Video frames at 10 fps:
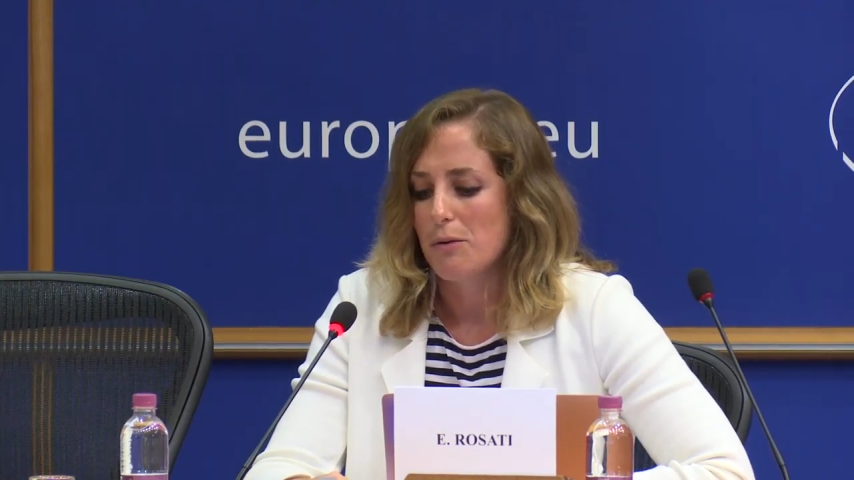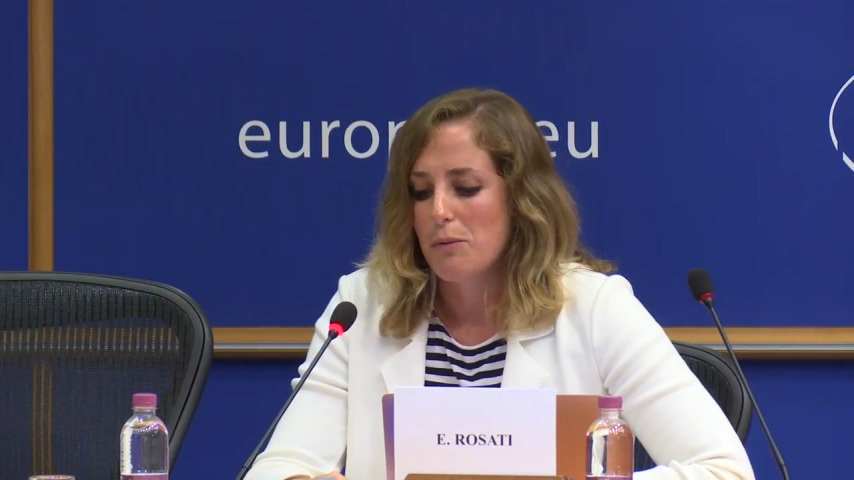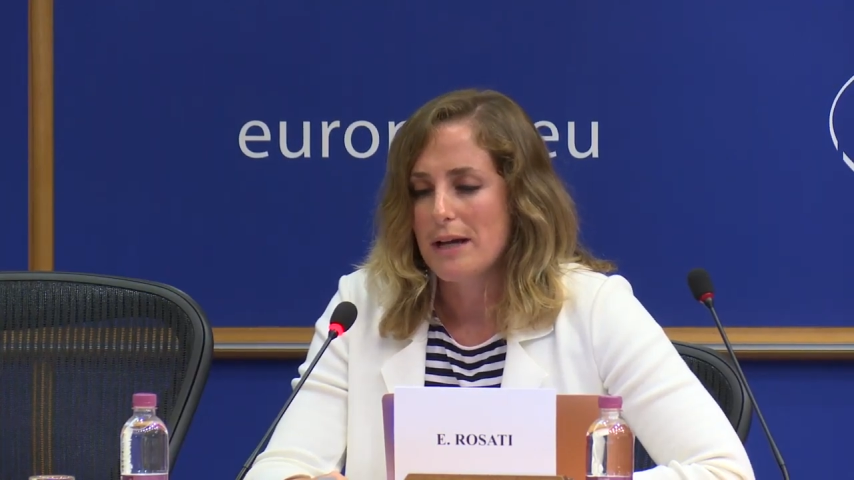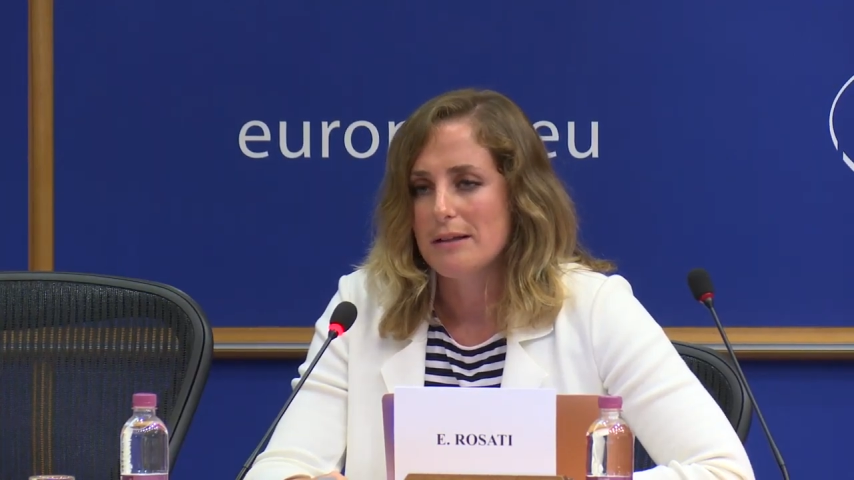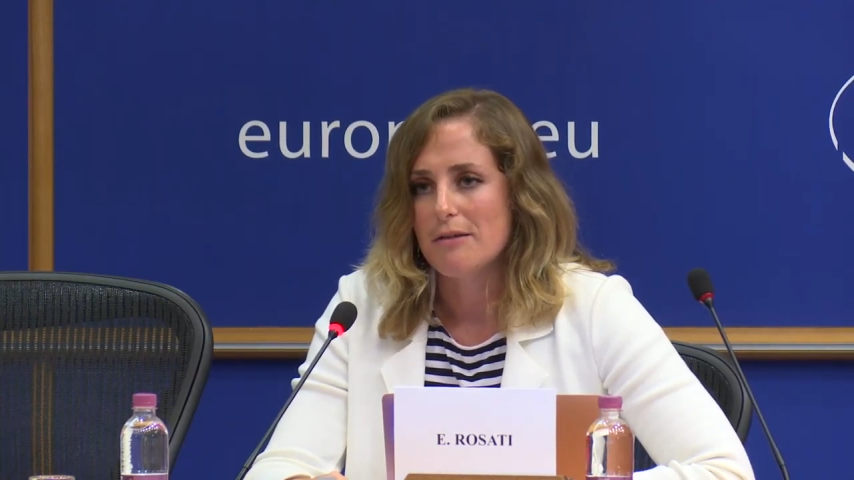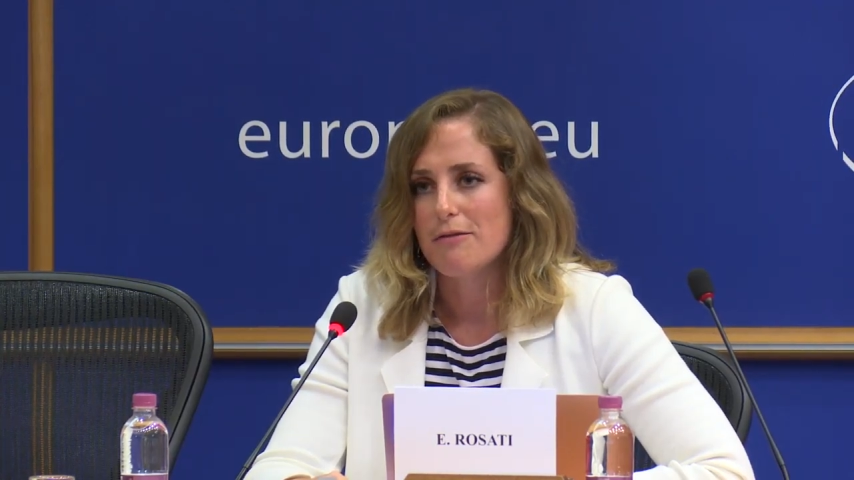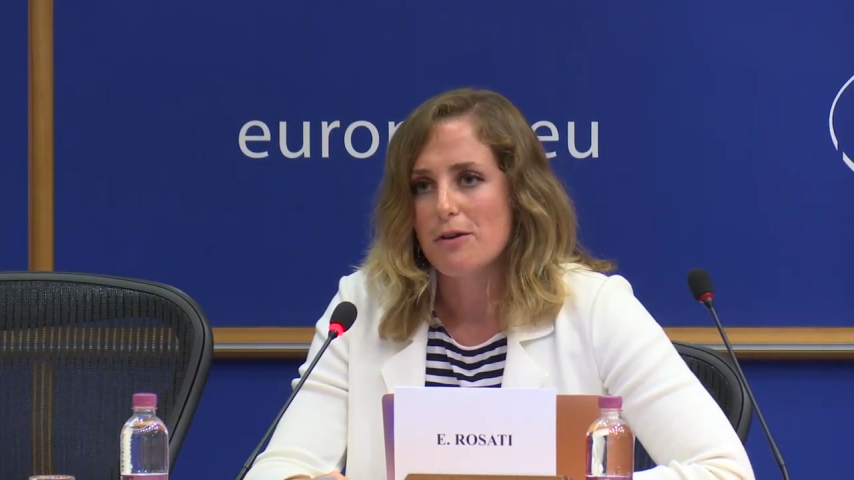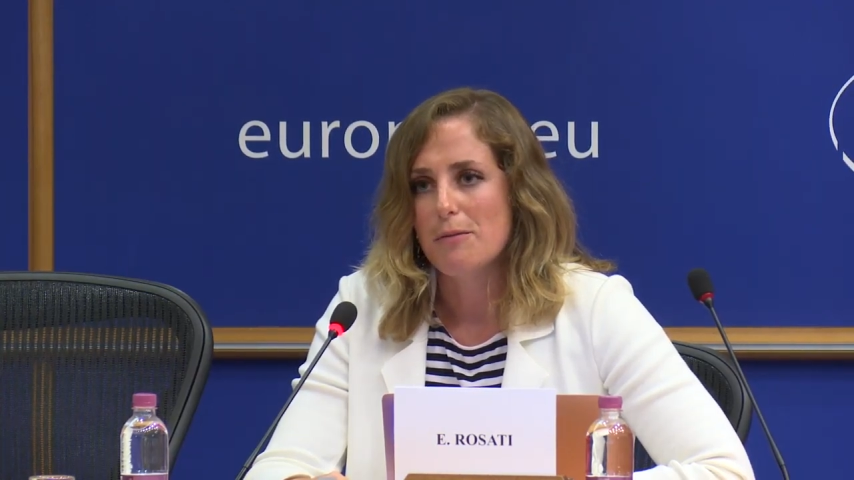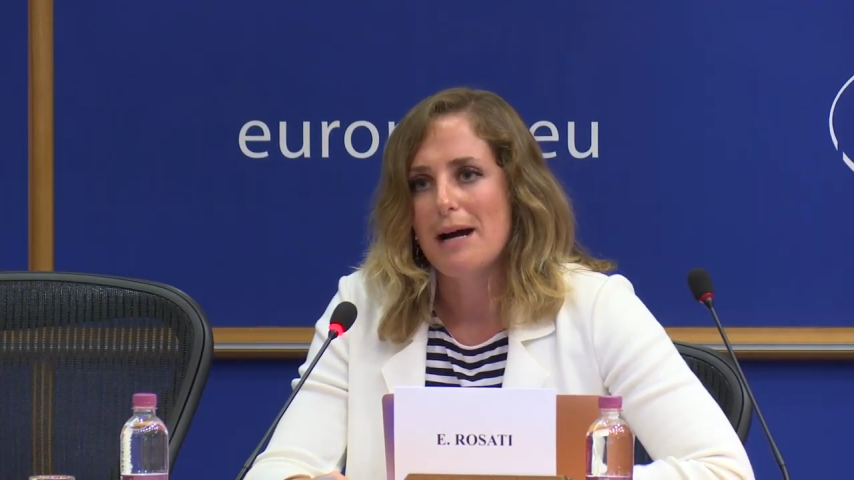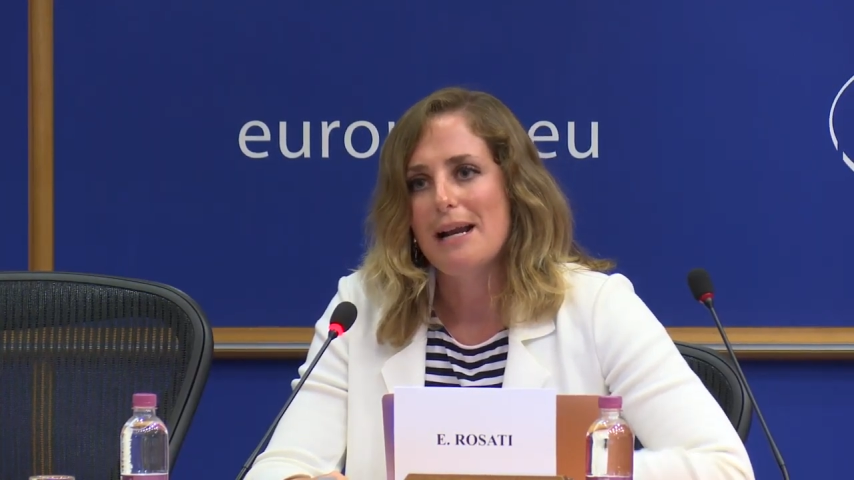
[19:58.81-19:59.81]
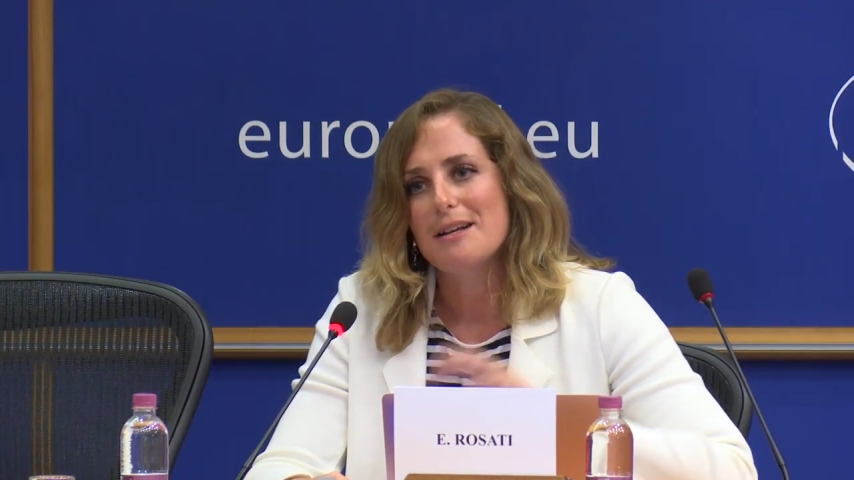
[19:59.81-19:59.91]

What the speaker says: whether, from a